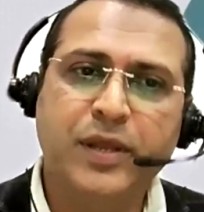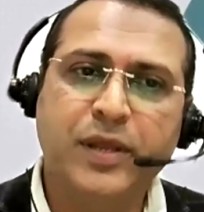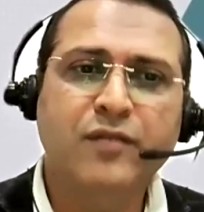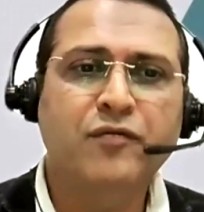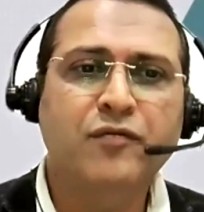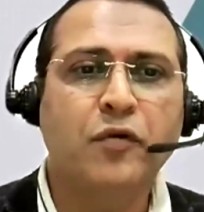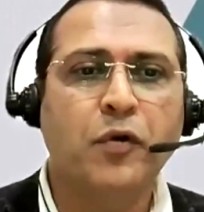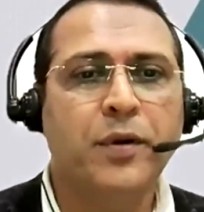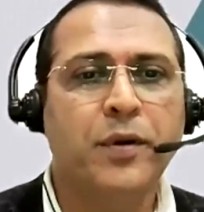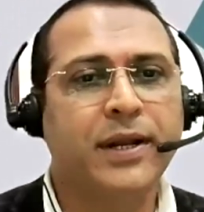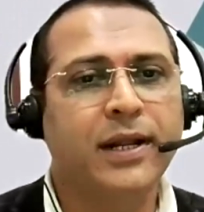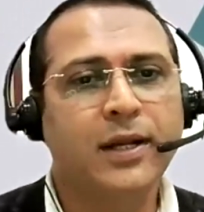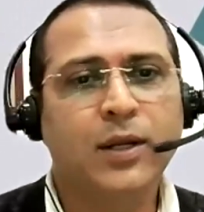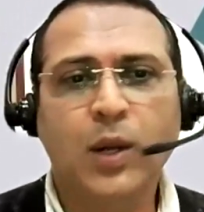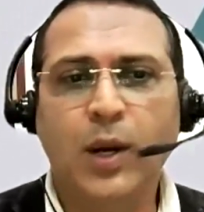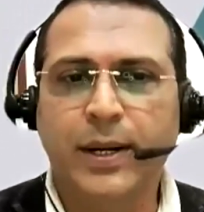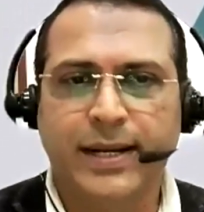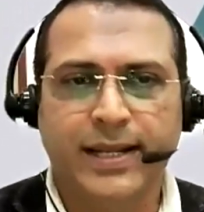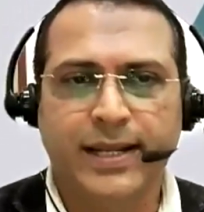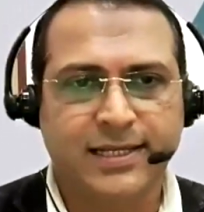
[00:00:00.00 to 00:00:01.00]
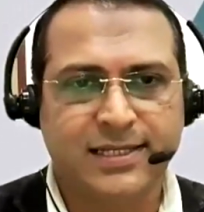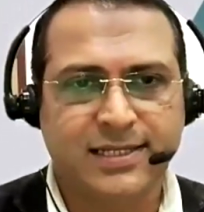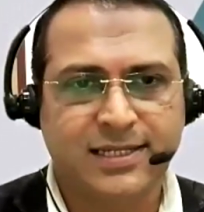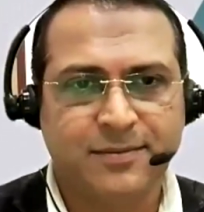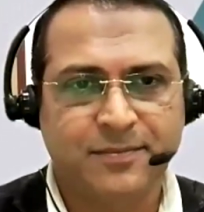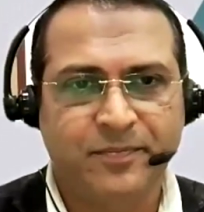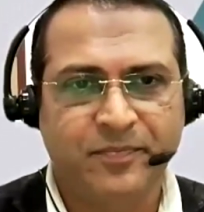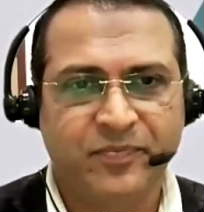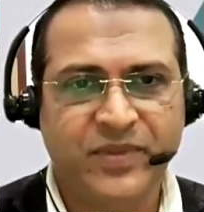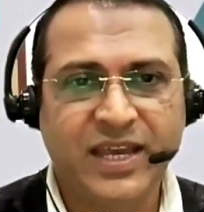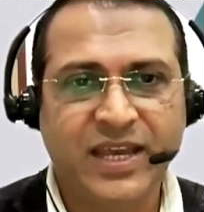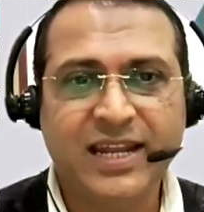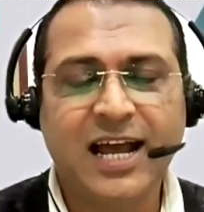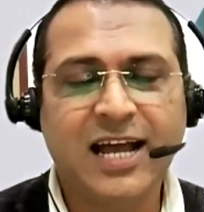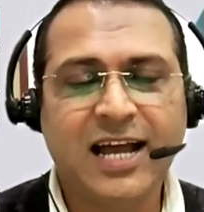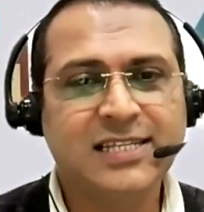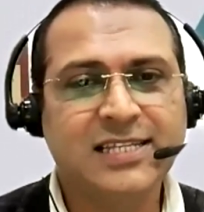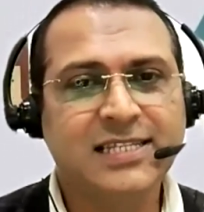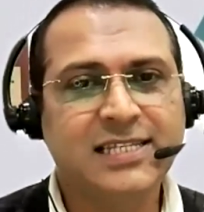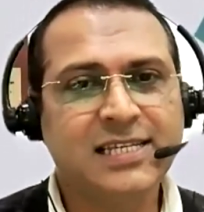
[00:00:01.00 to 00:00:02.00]
prefrontal cortex,
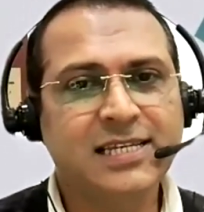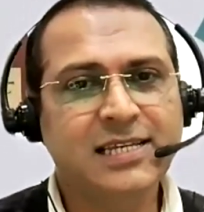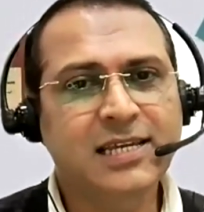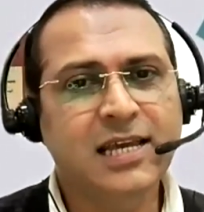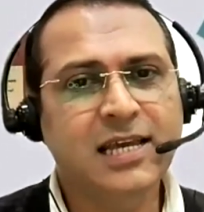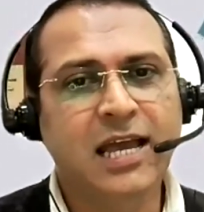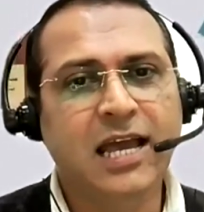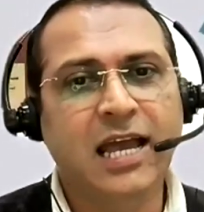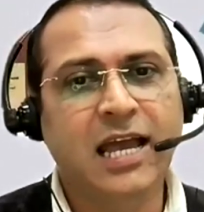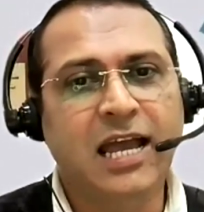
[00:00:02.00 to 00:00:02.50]
enhancing